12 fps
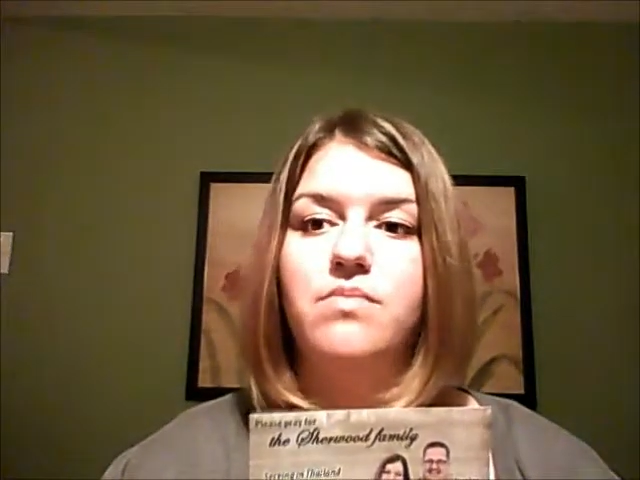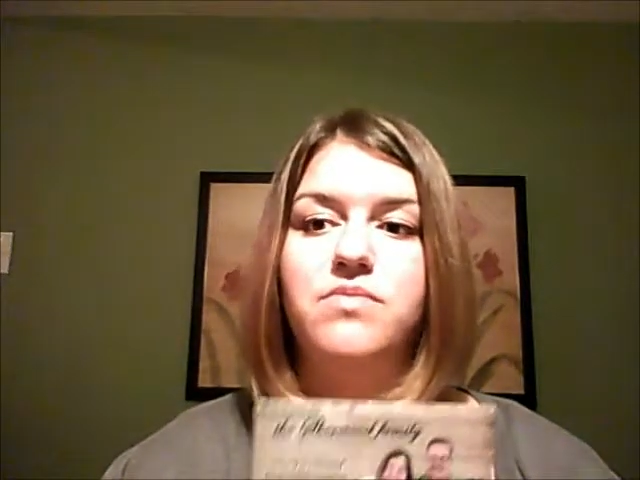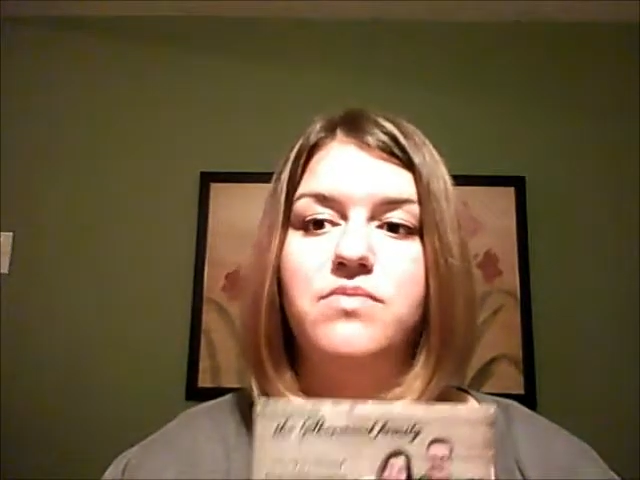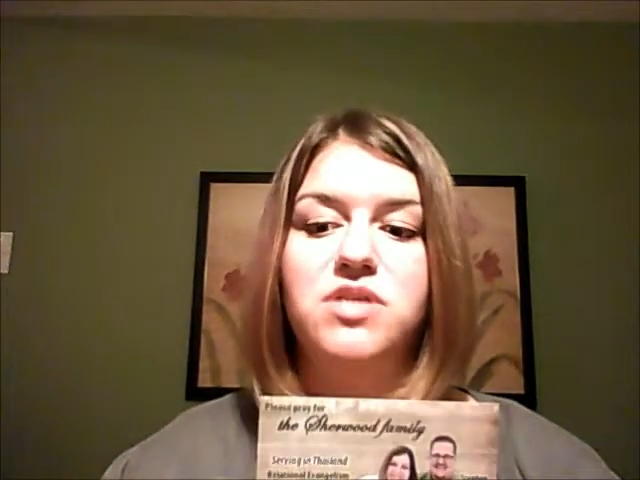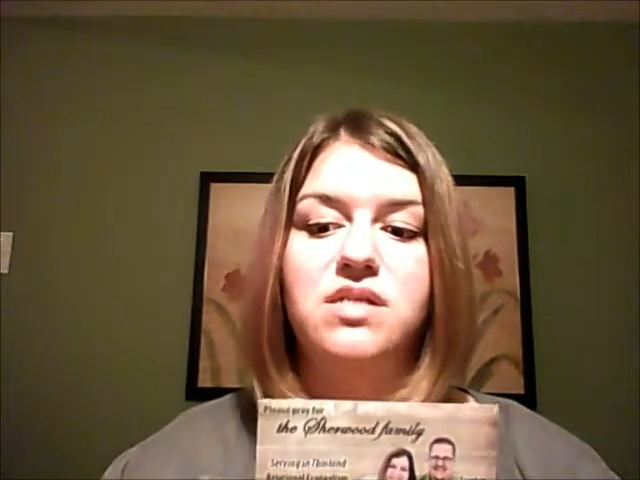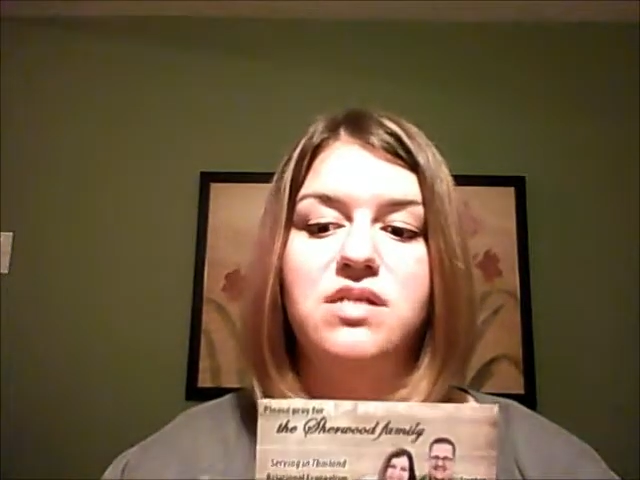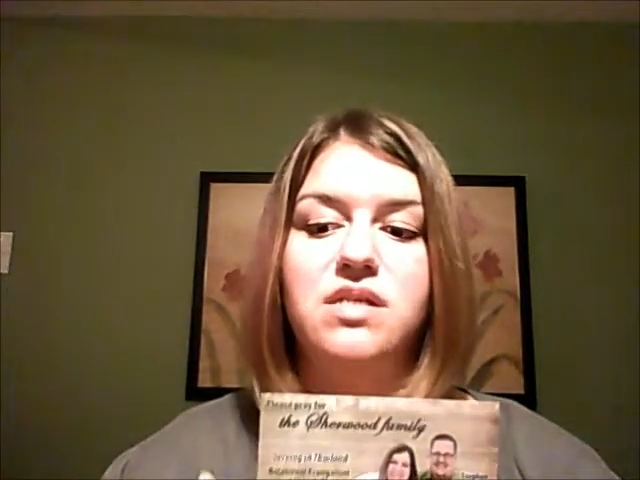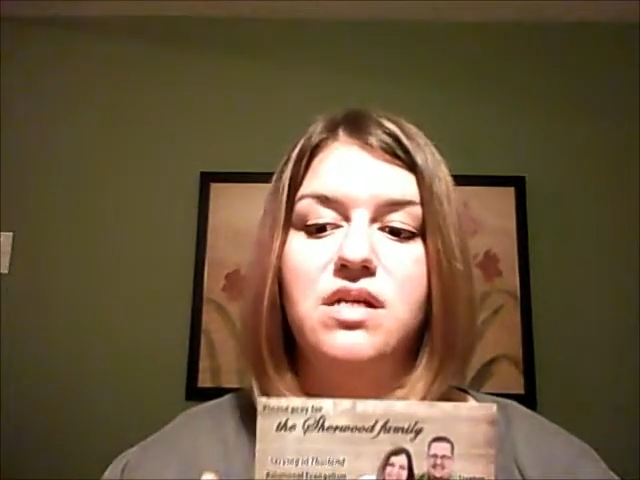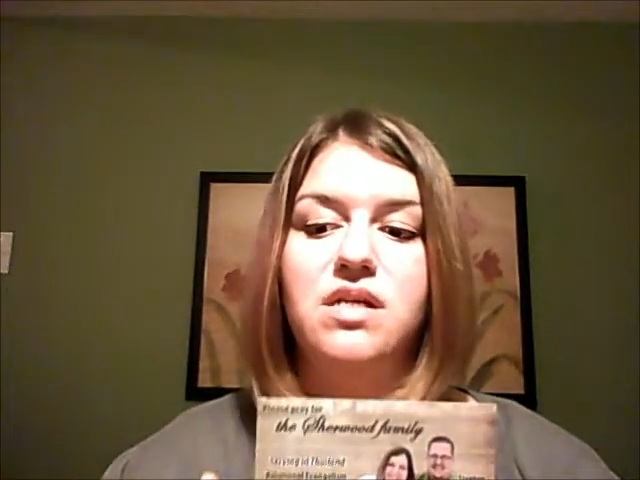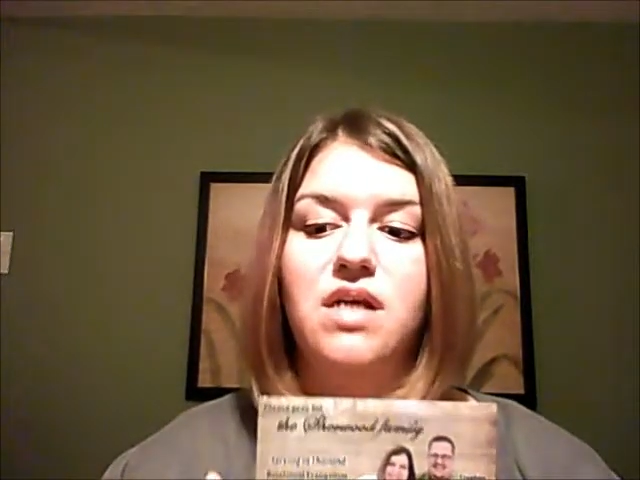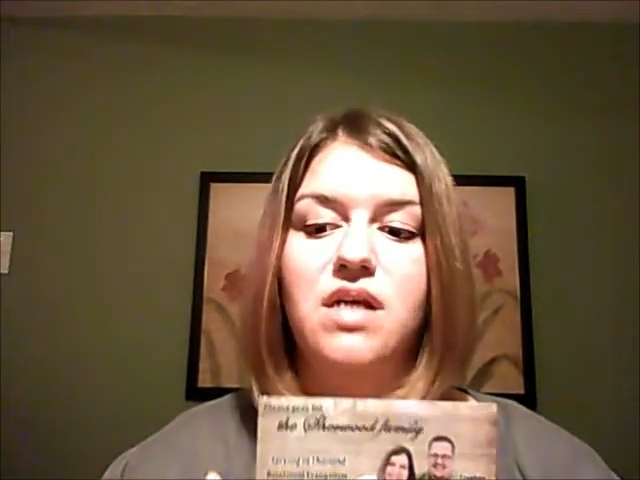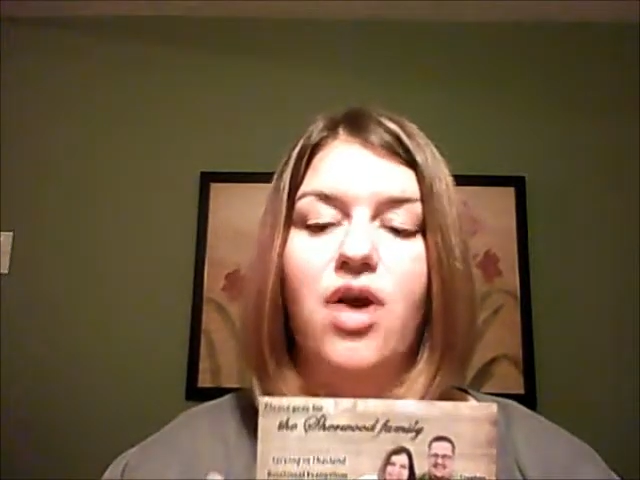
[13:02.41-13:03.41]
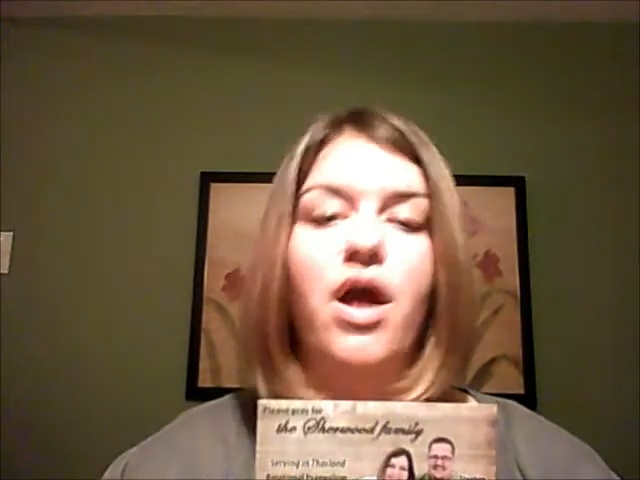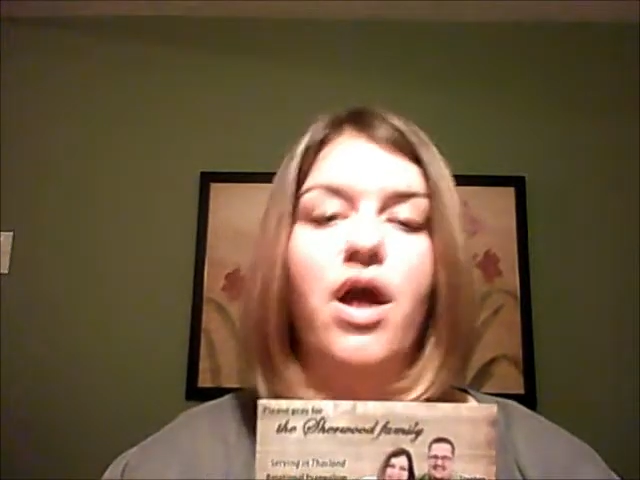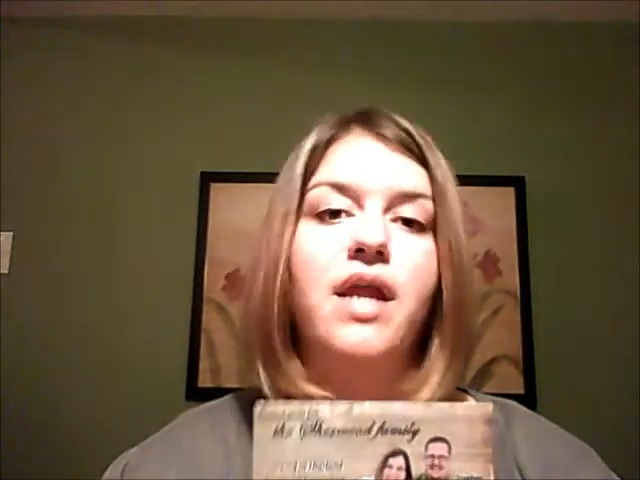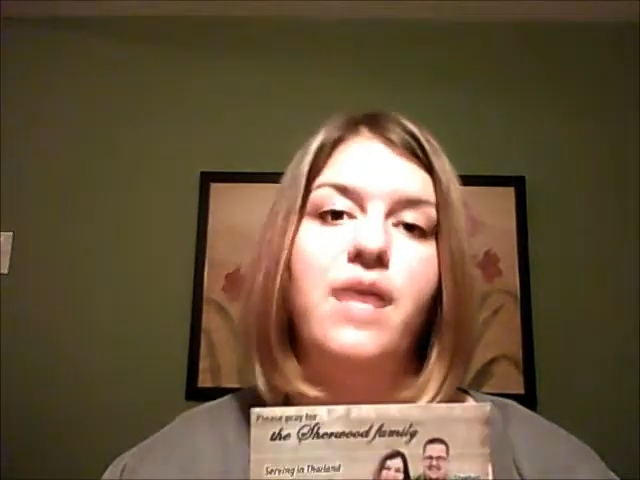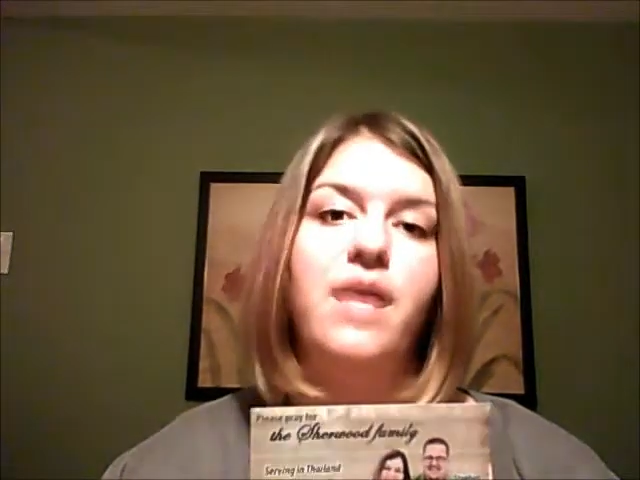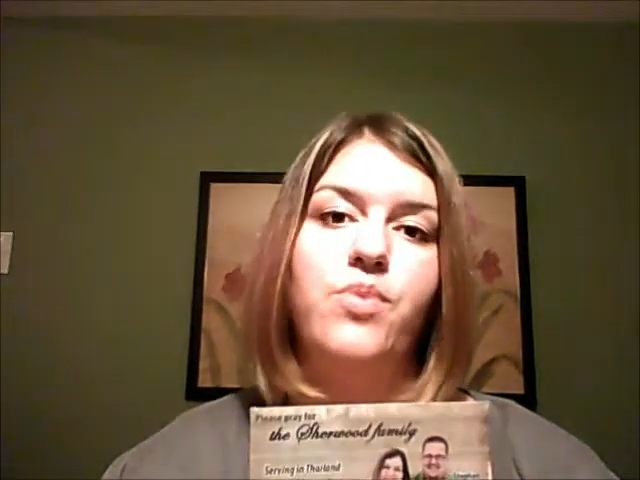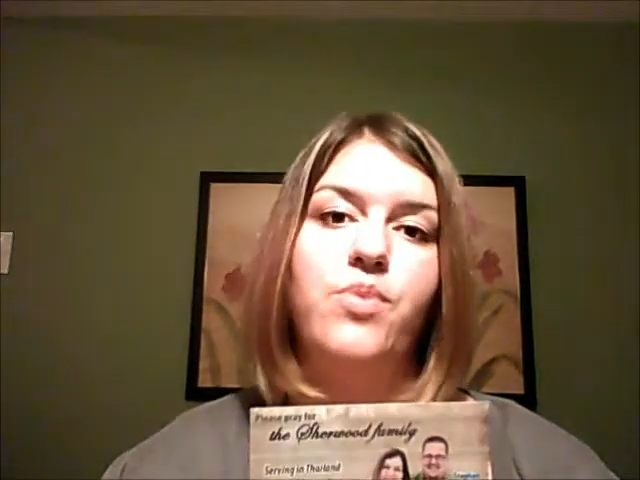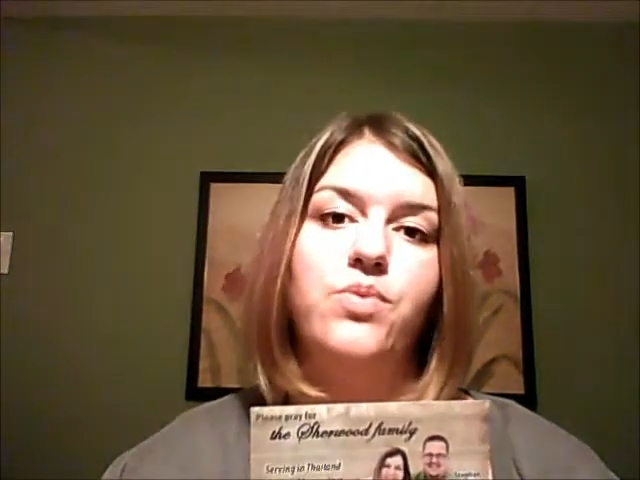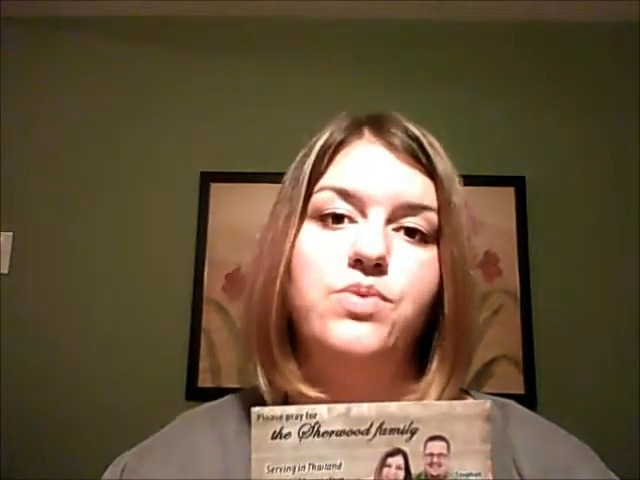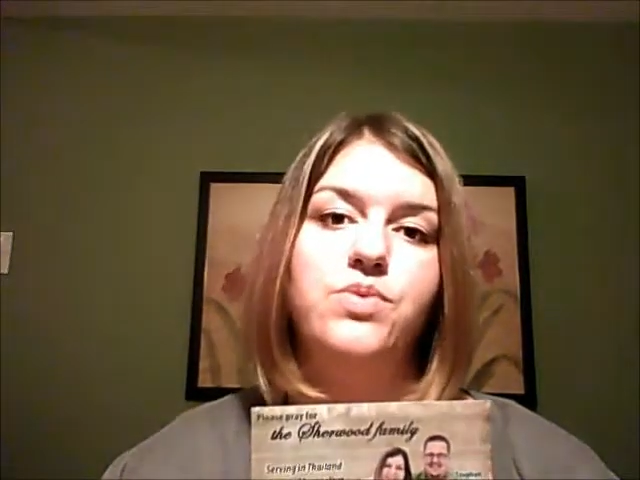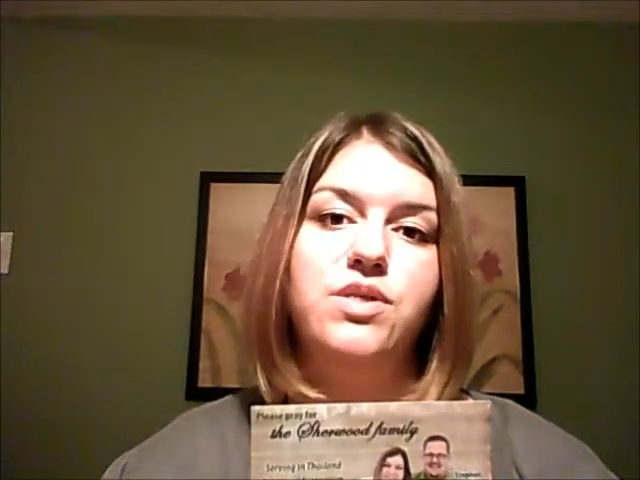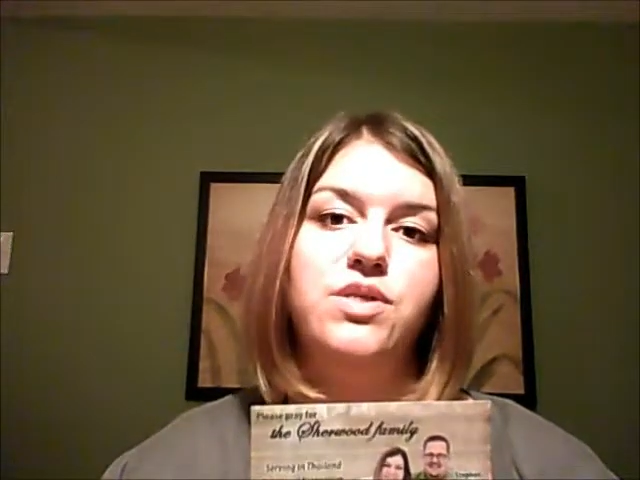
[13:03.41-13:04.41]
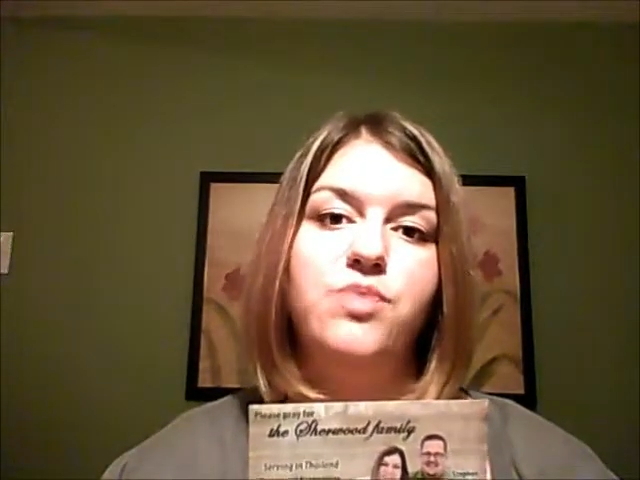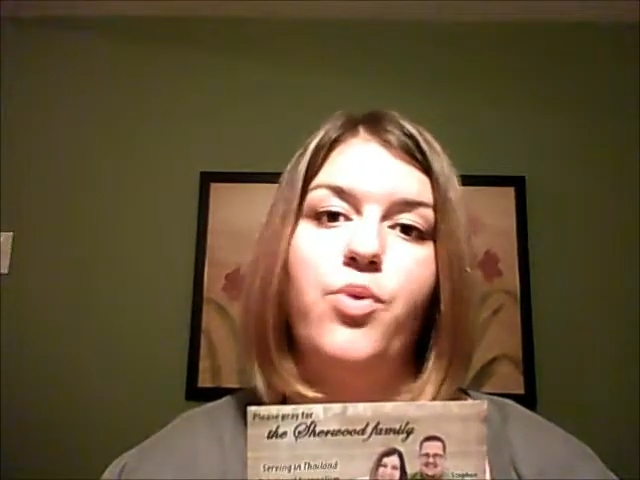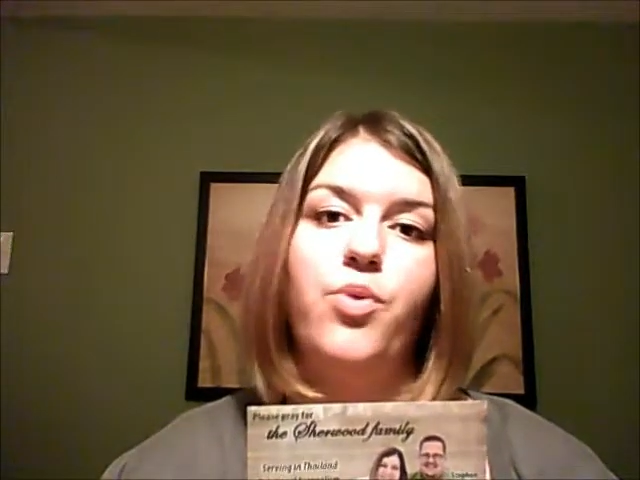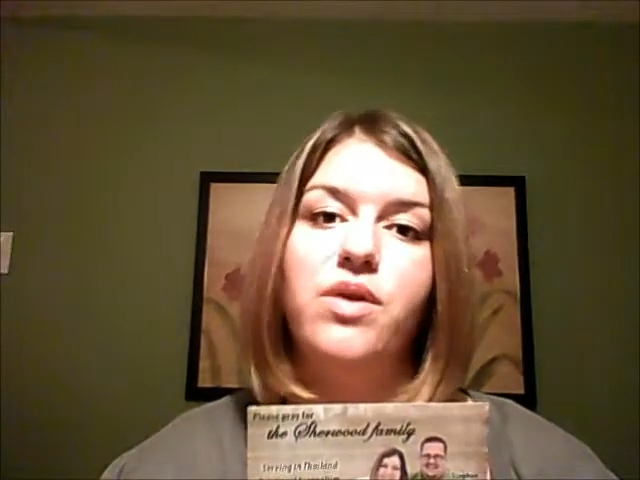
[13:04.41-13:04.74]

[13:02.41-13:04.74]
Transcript: just are unable to support us